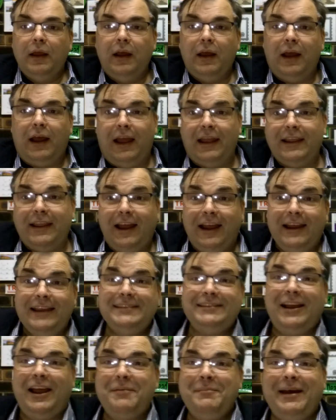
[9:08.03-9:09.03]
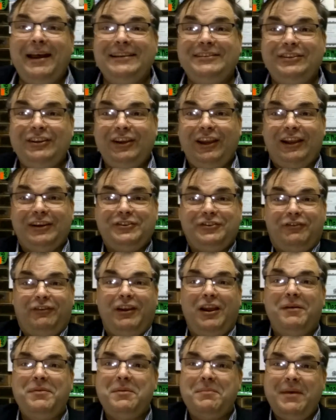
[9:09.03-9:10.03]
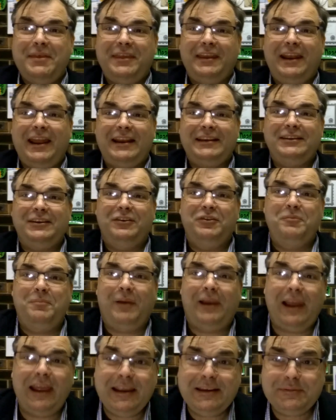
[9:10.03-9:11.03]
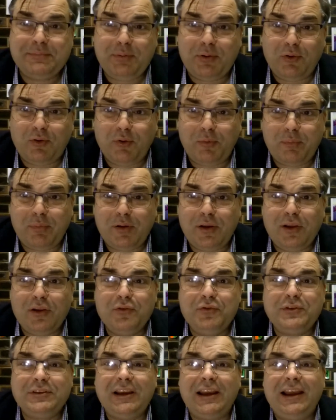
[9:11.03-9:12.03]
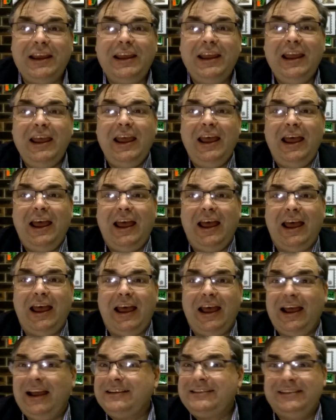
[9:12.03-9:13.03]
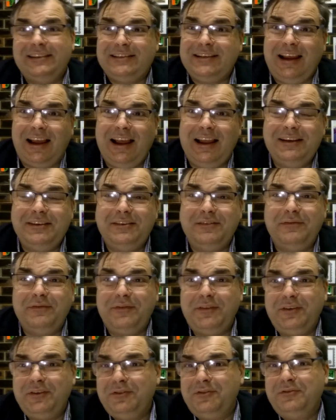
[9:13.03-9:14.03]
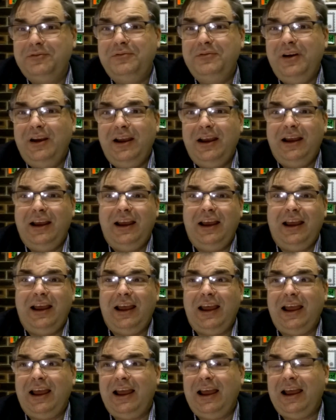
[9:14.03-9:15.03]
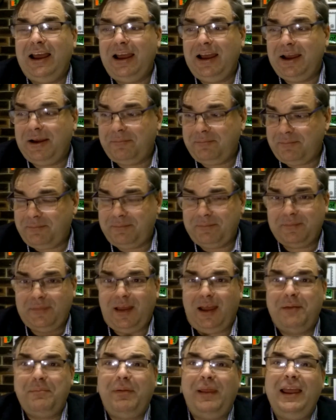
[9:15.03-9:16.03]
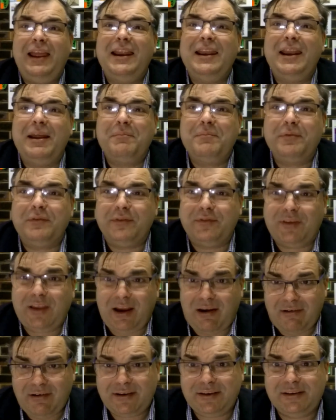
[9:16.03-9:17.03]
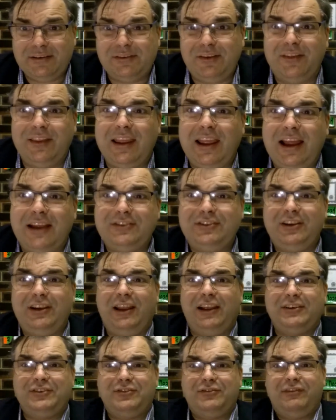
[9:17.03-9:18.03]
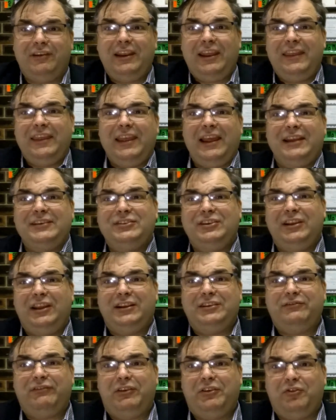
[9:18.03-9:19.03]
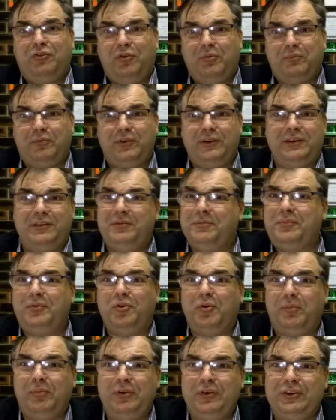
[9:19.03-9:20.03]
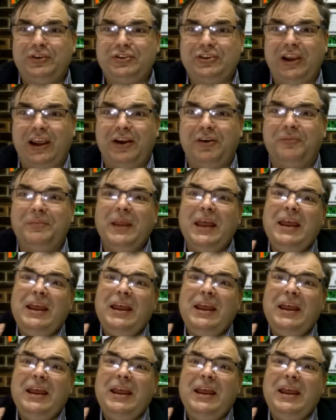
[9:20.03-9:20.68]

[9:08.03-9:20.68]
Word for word: Hi guys, I'm Archie Luxury. I'm the method actor who plays Paul Pluta, uh, Satan Deville. Um, I play a number of characters on the Archie Luxury and the Archie Luxury Corporate and the Poor Pluto Channel.